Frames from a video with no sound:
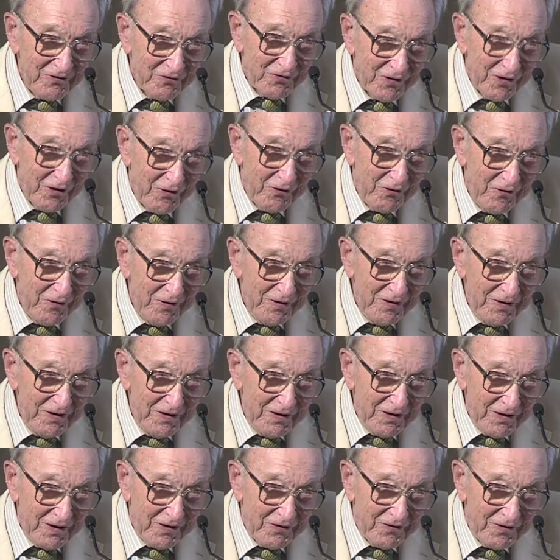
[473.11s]
so
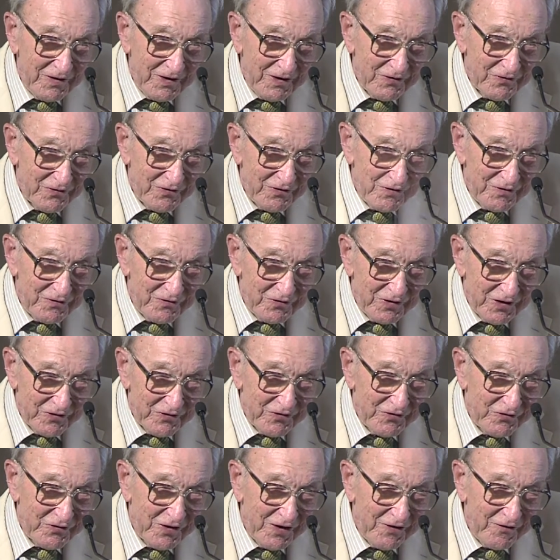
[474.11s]
it
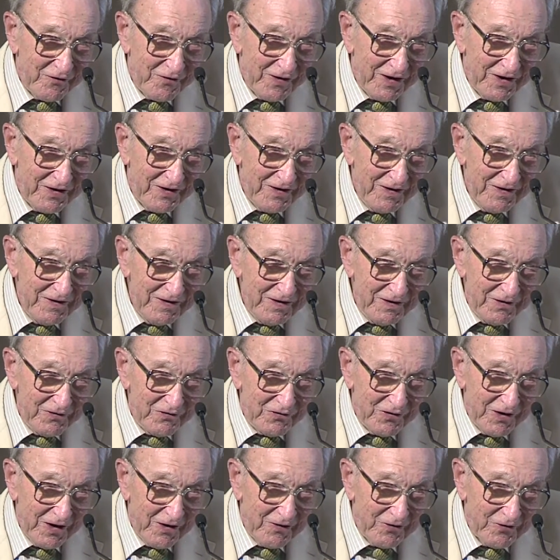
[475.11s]
doesn't generate
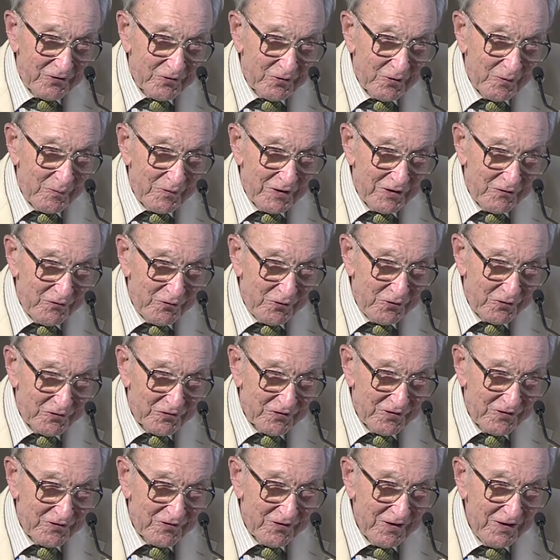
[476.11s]
gyroscopic
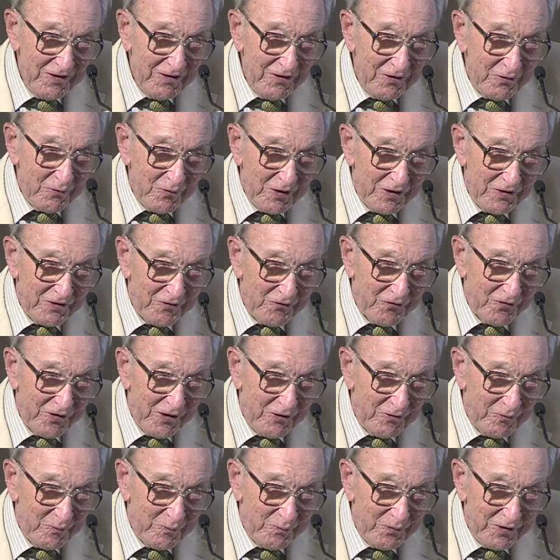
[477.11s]
forces when the
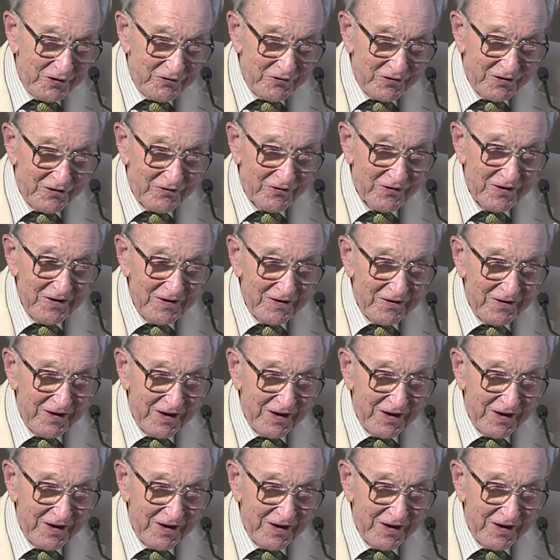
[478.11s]
float pitches.